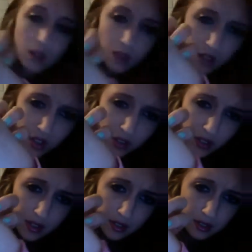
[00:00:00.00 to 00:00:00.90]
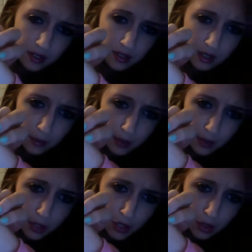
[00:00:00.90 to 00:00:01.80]
I don't know if you guys can see, but
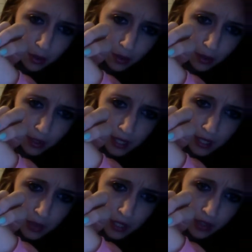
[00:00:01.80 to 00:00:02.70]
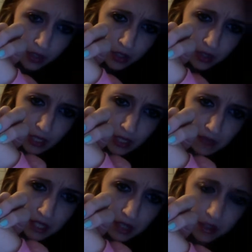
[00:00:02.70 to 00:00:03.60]
the two are right next to each other and you can't even
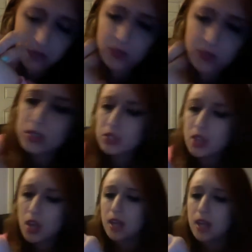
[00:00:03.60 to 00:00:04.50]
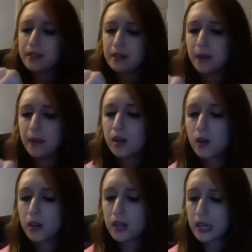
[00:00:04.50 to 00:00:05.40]
tell a difference. The MAC
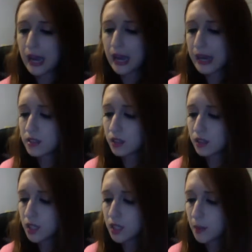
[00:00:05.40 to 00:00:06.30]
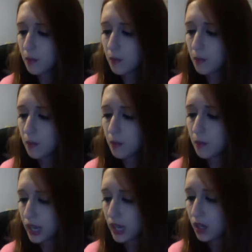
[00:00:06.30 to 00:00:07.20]
one has a little bit more of like
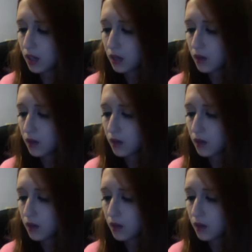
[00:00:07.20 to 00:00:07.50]
a,